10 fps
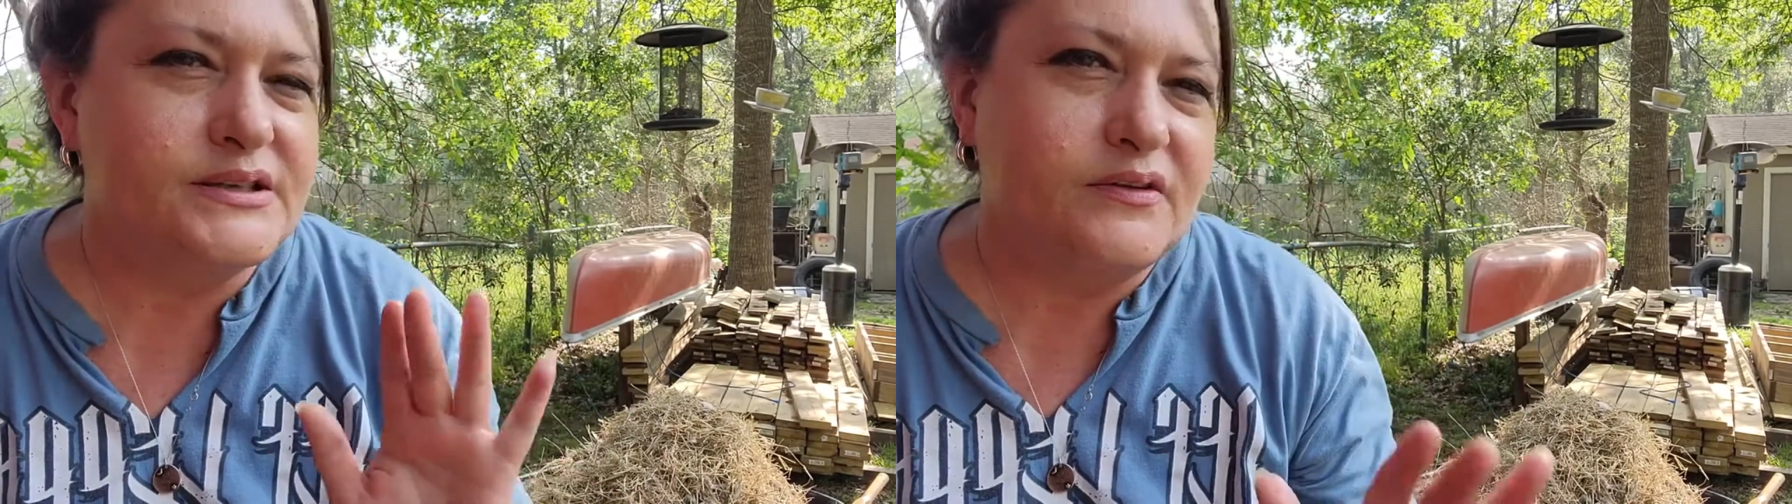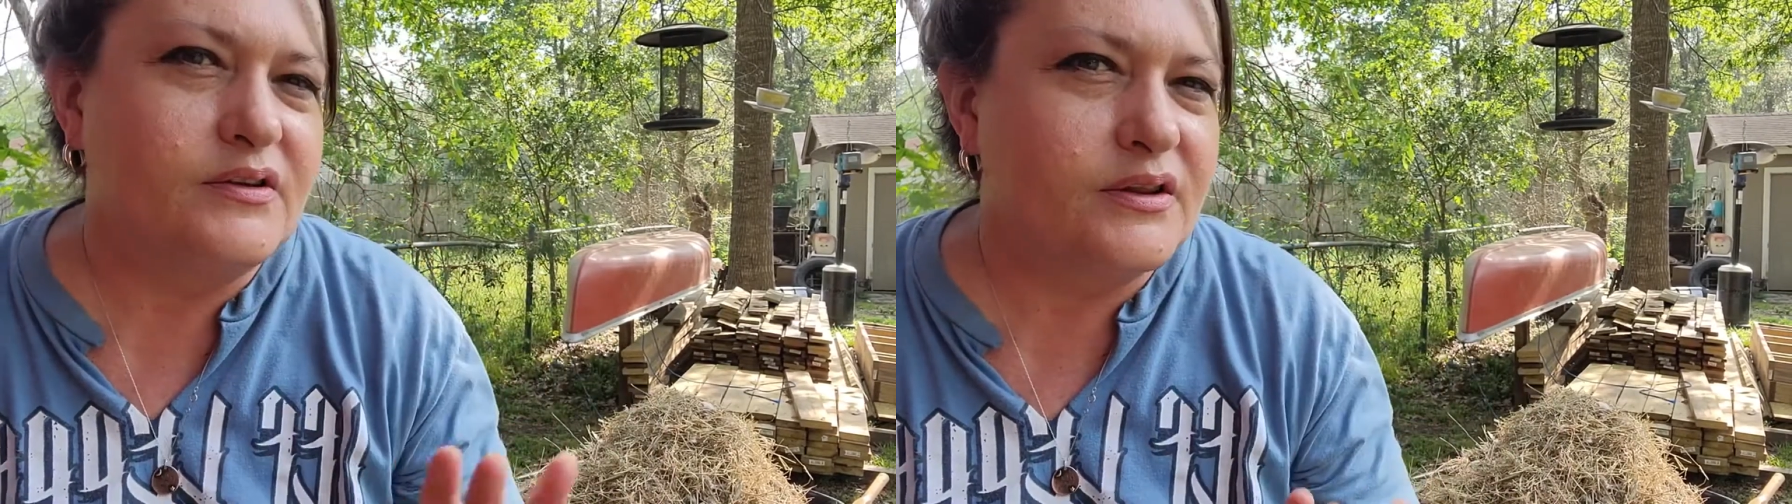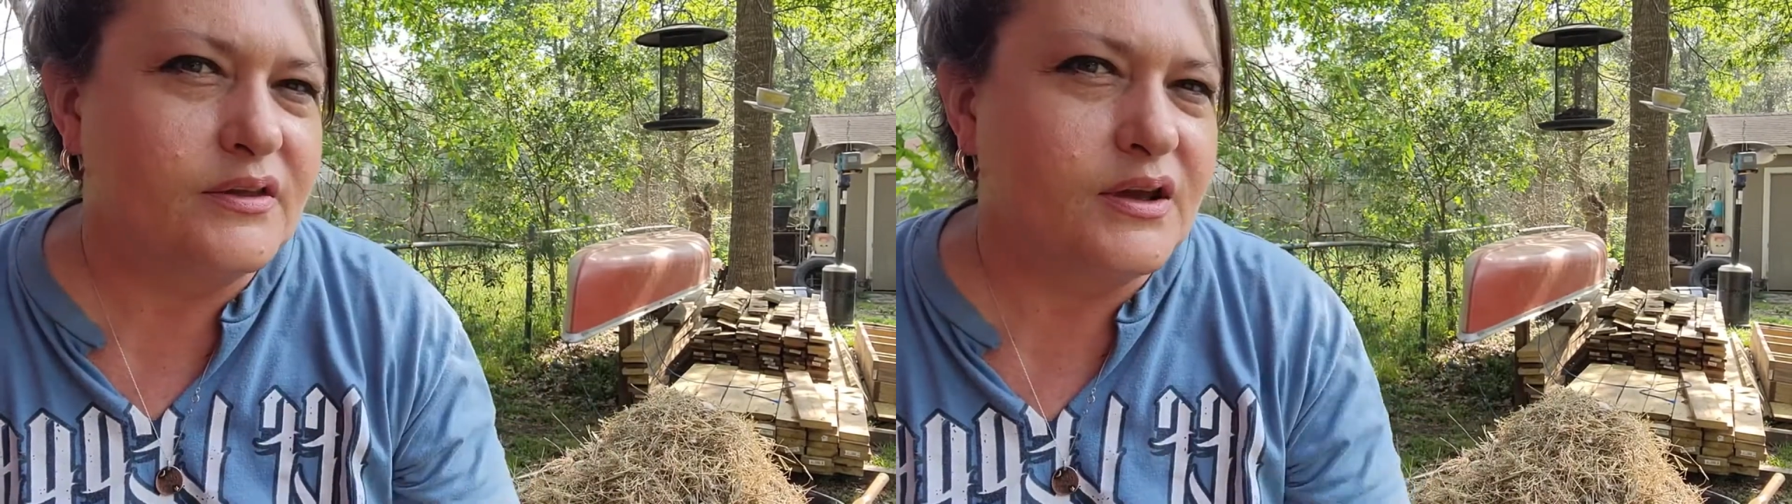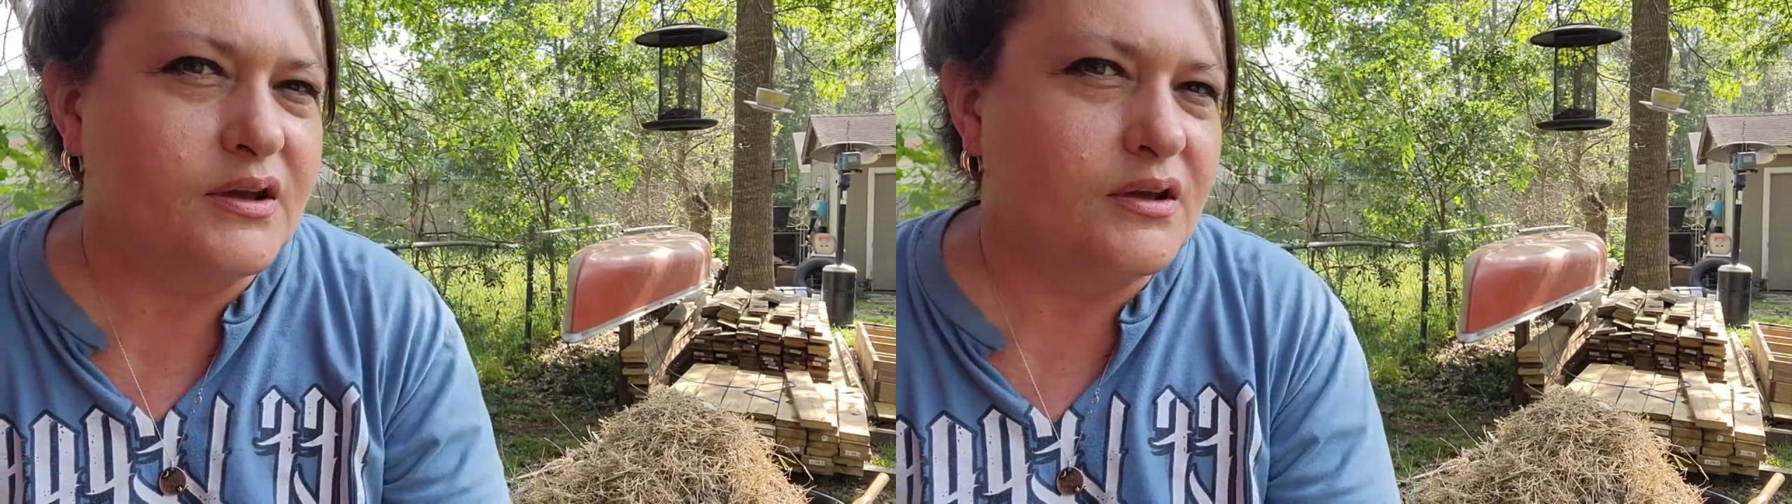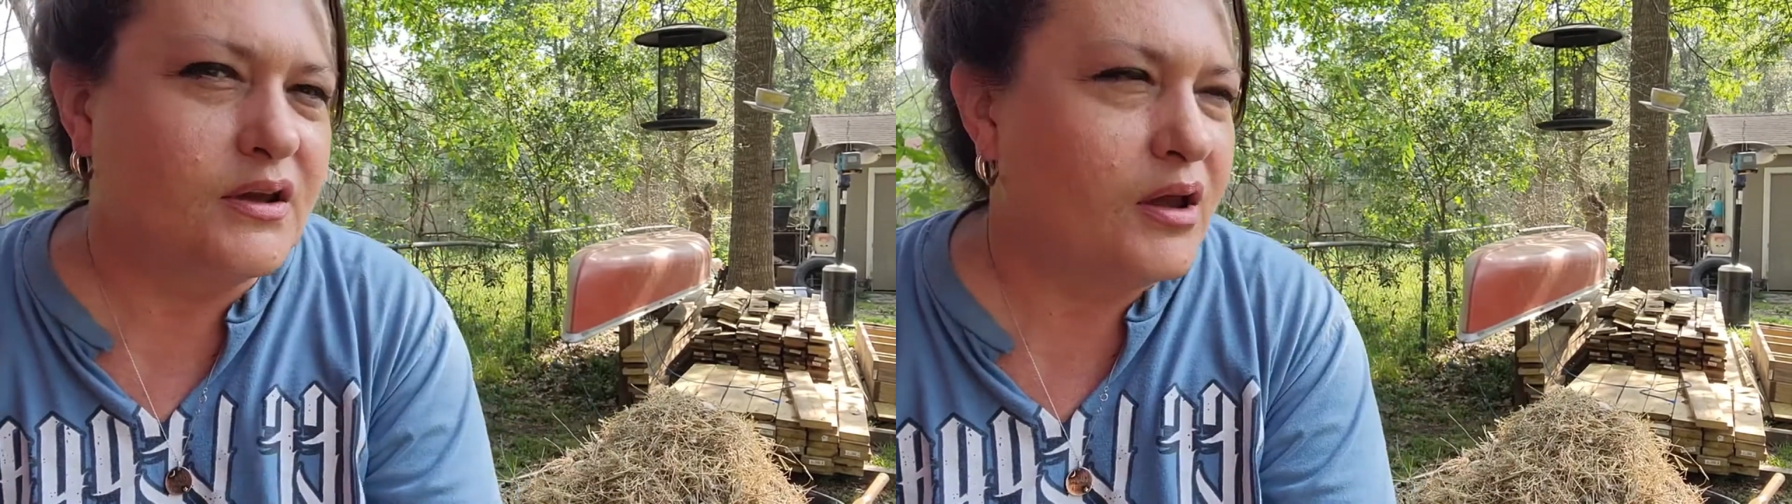
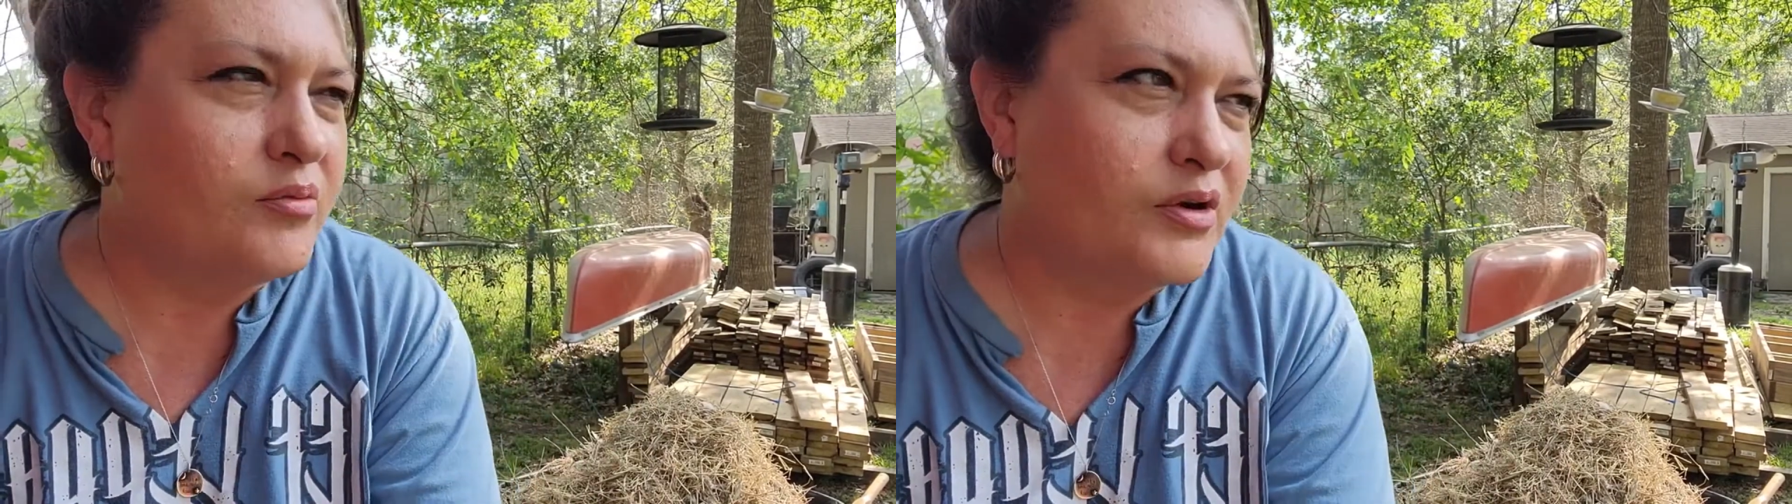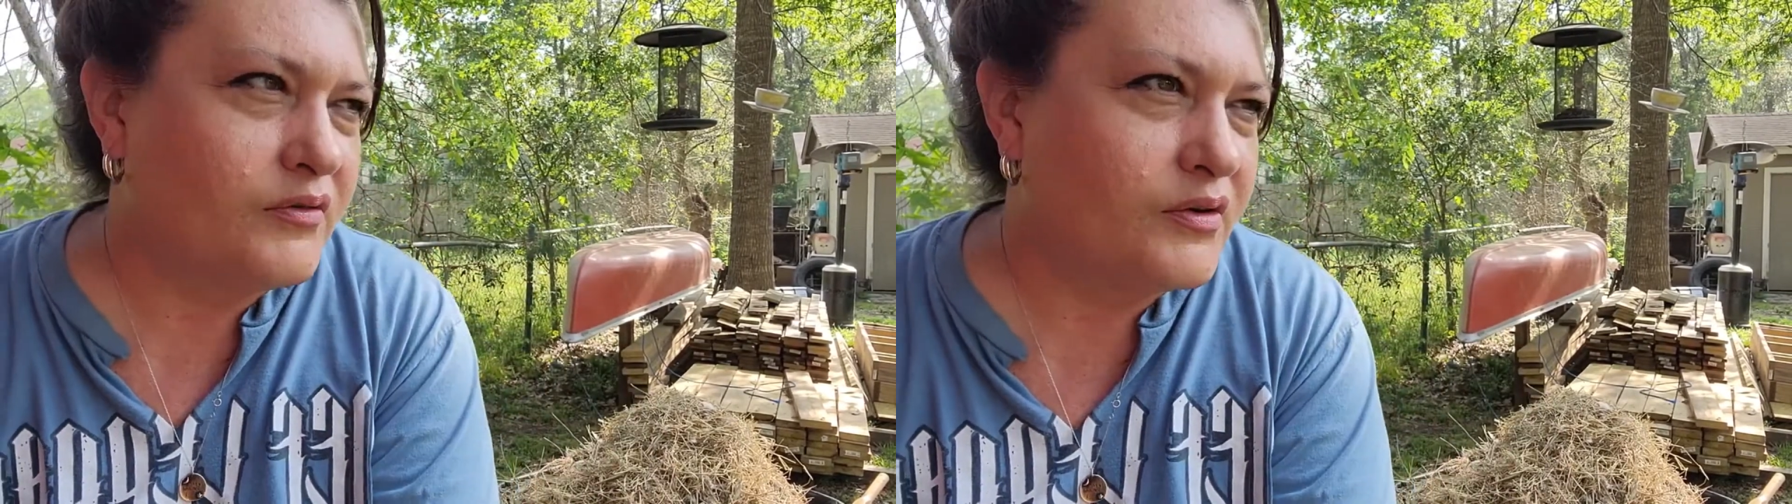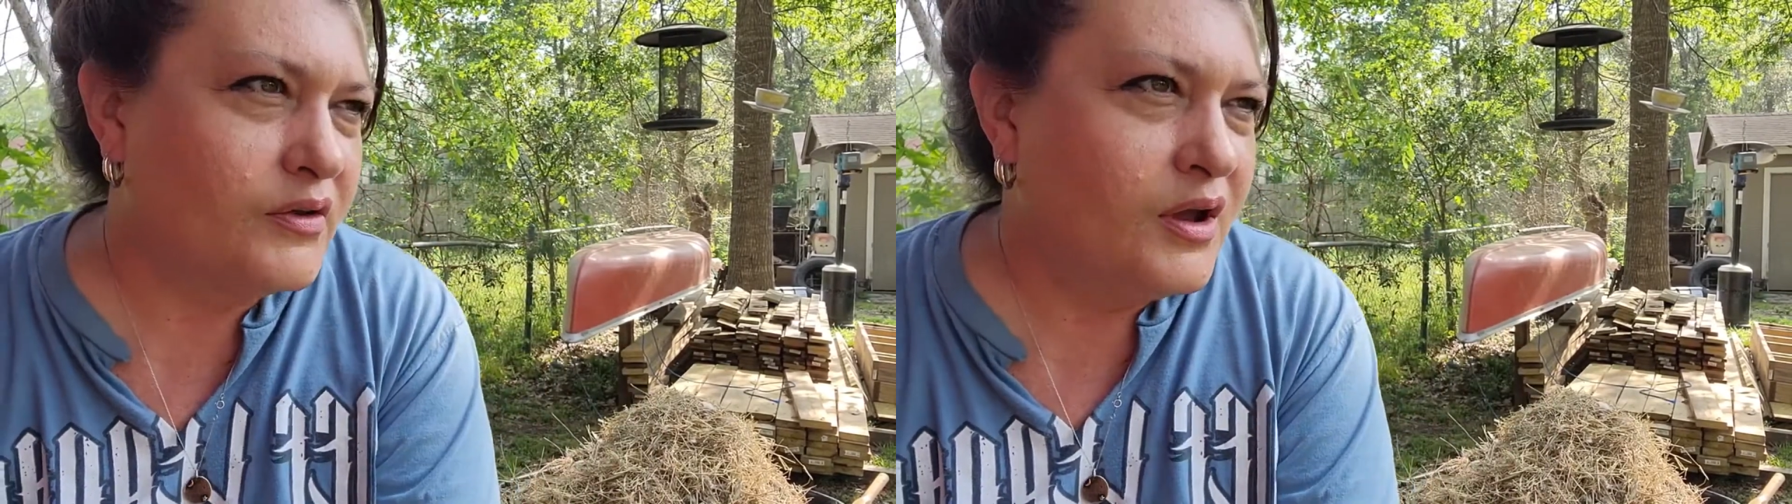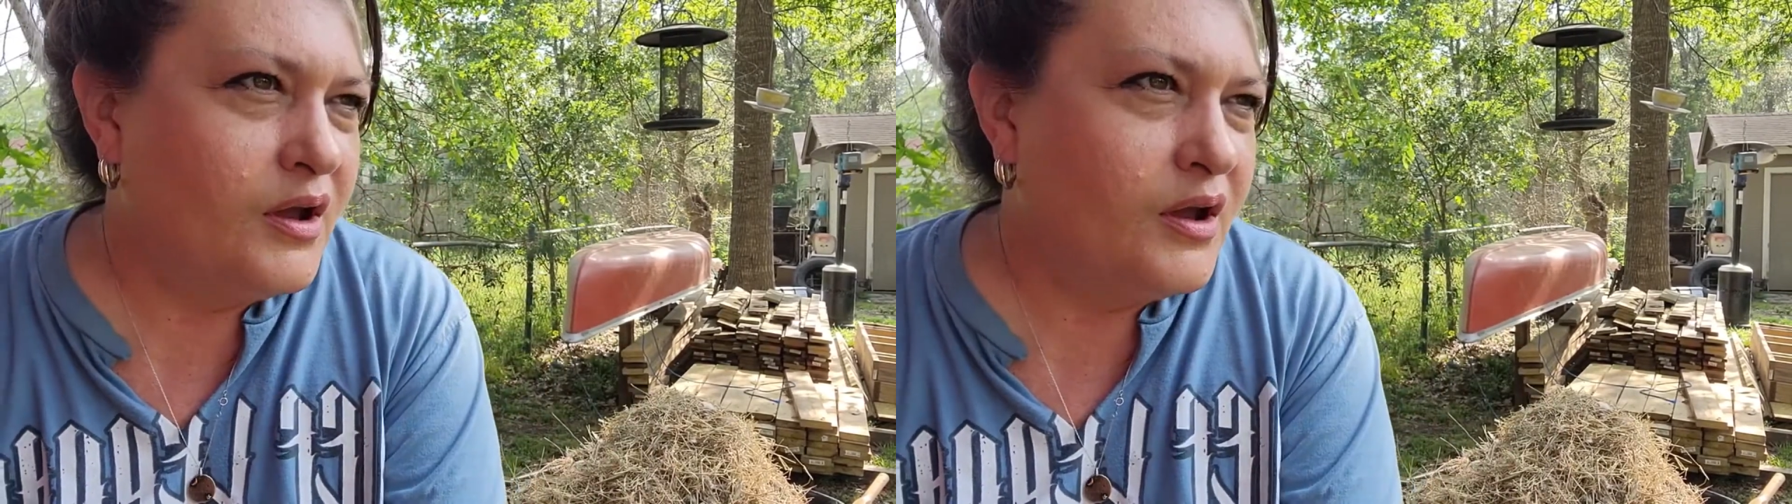everything. You can't put everything.